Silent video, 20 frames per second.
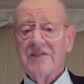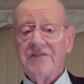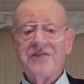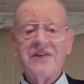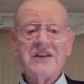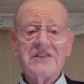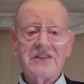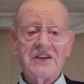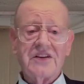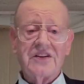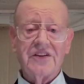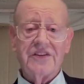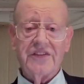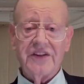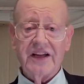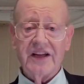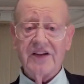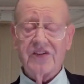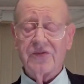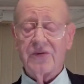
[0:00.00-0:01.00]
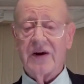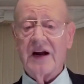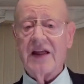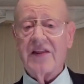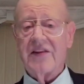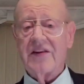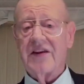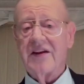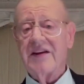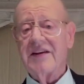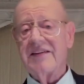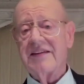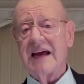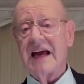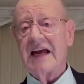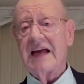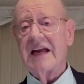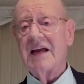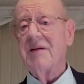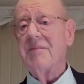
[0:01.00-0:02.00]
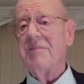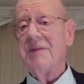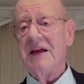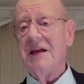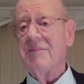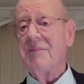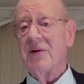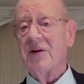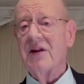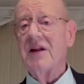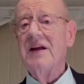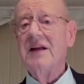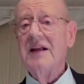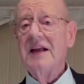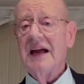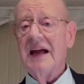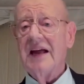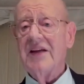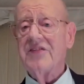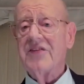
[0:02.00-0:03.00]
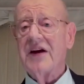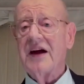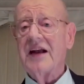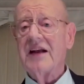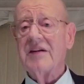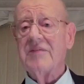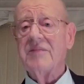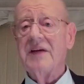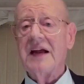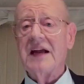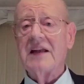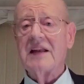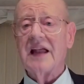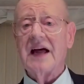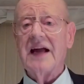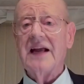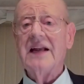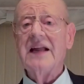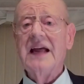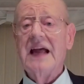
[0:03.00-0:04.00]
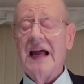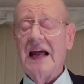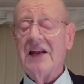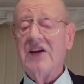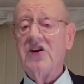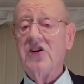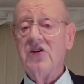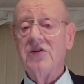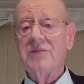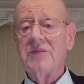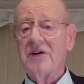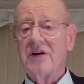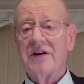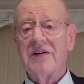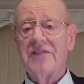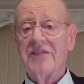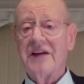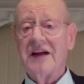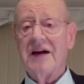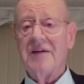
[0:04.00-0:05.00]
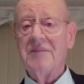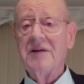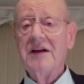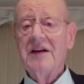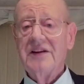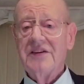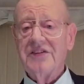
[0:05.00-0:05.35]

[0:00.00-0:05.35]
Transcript: physical things rather than attacking people and trying to make light and humor of them,